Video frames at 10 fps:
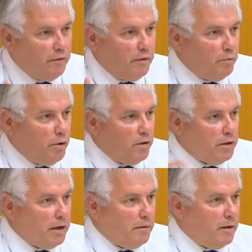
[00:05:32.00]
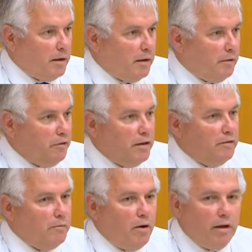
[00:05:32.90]
we're at a friend
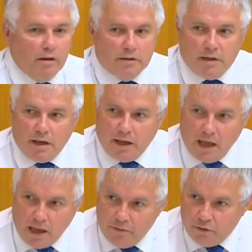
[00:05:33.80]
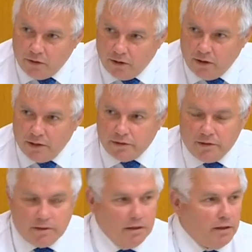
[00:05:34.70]
of mine, I'd say, have you got a
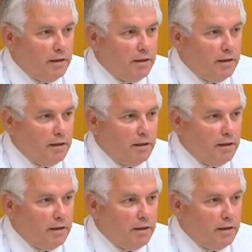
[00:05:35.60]
licence?